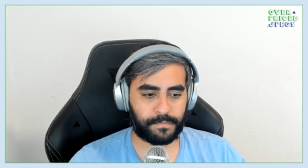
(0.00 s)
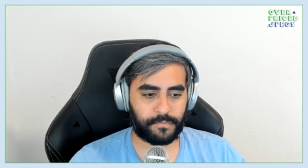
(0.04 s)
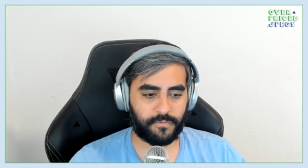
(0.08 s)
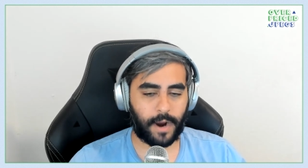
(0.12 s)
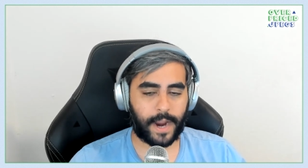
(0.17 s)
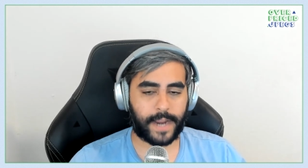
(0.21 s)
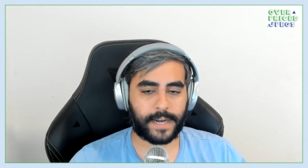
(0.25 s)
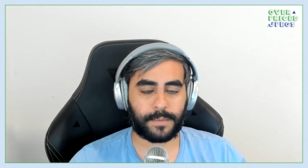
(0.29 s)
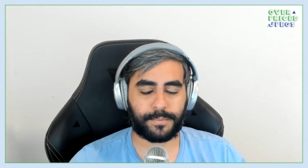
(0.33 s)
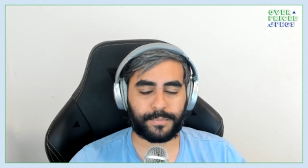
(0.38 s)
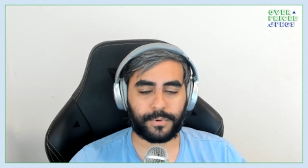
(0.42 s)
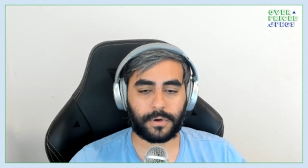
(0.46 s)

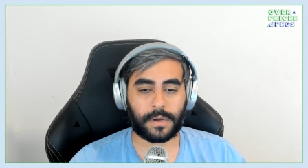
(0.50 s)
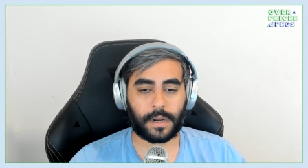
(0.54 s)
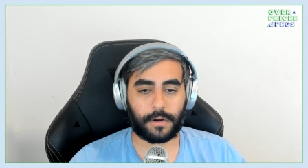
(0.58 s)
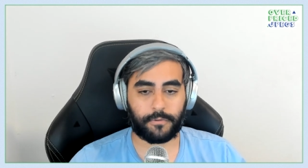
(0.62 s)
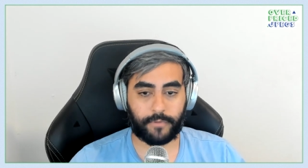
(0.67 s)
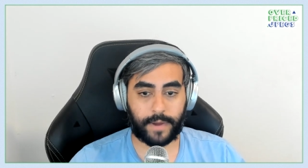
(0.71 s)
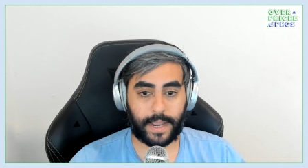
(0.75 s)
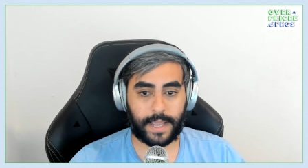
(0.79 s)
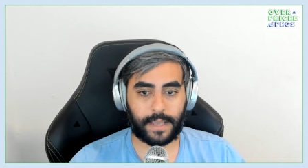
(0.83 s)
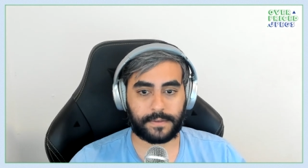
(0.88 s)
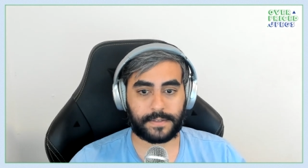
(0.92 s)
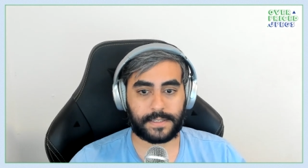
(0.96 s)
write a book
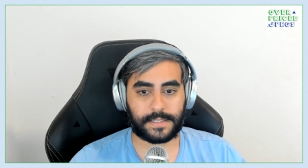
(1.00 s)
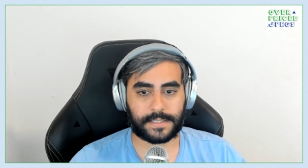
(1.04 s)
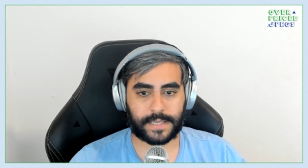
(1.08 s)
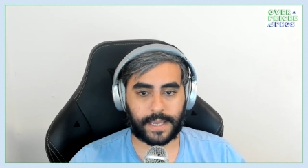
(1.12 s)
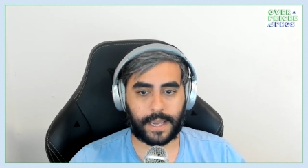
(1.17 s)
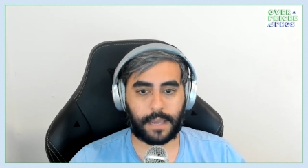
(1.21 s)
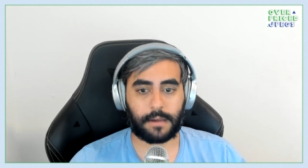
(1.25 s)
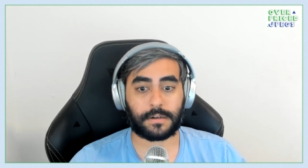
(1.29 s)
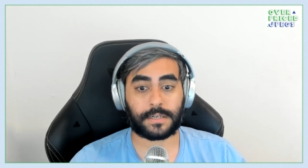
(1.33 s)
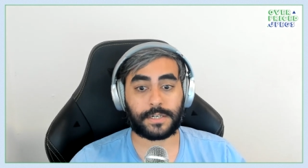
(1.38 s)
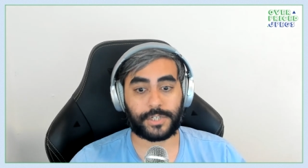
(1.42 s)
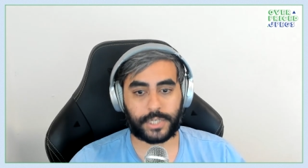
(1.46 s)
around this
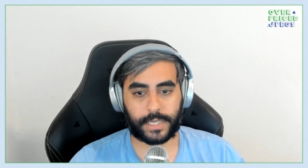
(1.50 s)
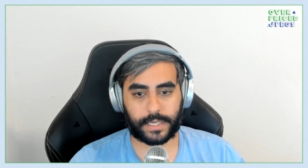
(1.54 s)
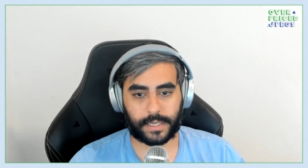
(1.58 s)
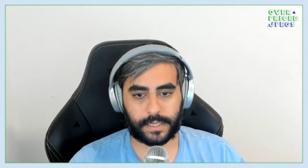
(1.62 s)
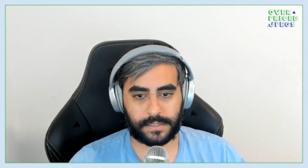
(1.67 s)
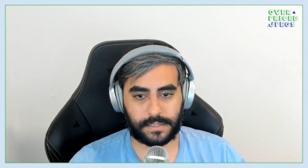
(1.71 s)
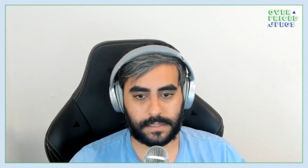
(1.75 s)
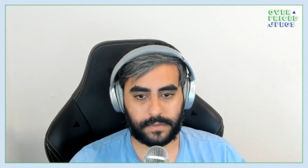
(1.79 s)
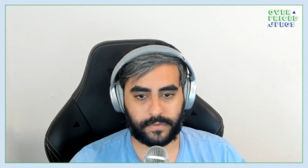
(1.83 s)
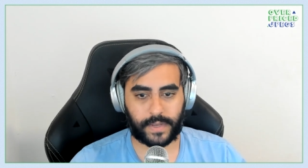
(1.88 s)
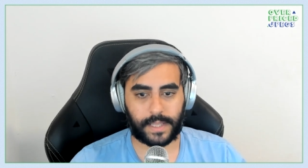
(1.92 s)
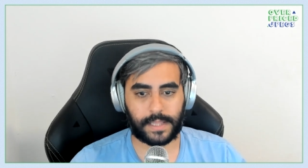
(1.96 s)
character
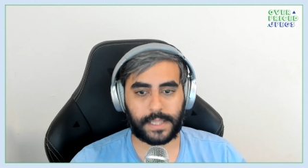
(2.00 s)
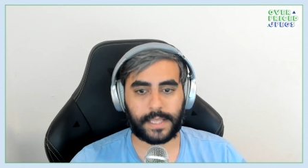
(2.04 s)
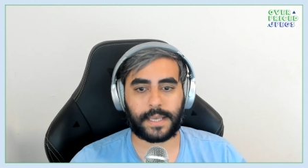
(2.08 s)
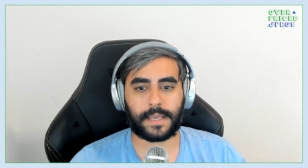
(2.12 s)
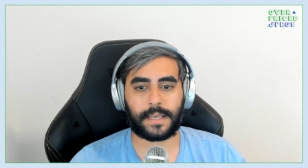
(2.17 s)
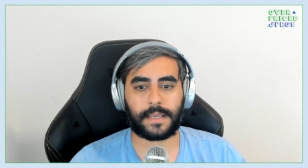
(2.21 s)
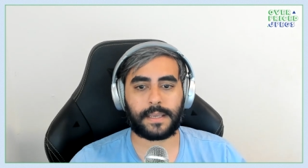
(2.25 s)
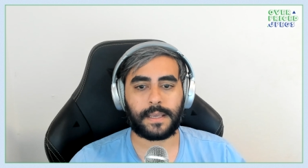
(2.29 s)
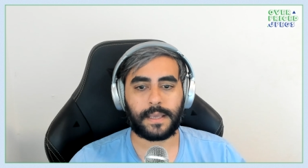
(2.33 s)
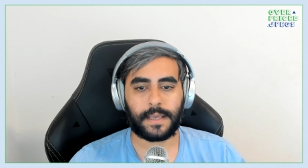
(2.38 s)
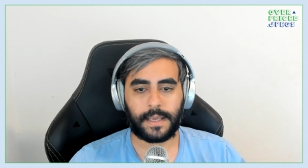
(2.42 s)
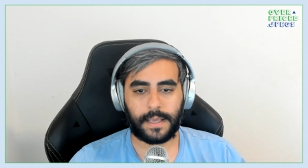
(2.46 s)
jenkins of
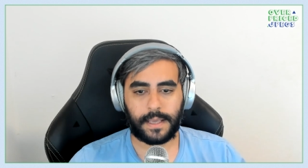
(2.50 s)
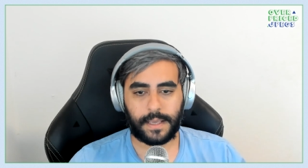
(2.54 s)
la